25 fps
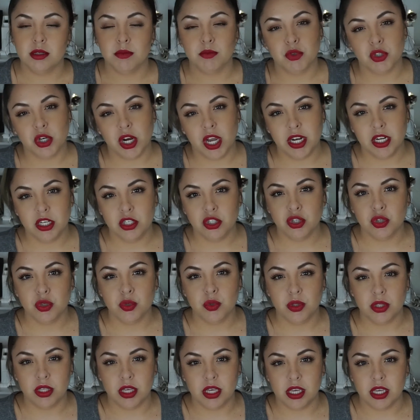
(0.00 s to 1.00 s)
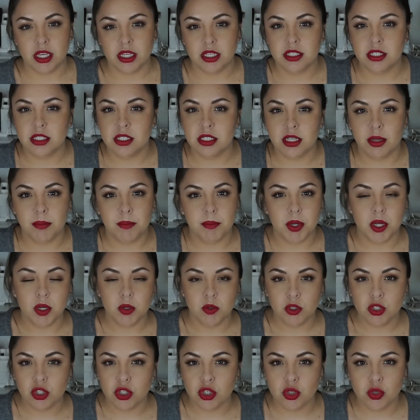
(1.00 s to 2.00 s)
some tried and true things, some
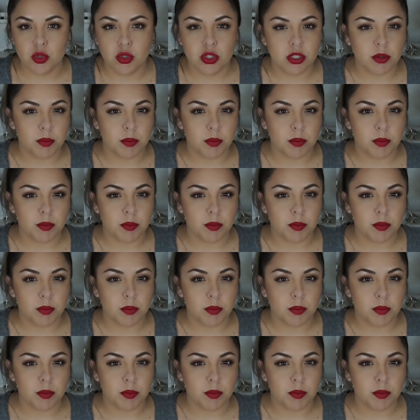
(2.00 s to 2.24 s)
go-to,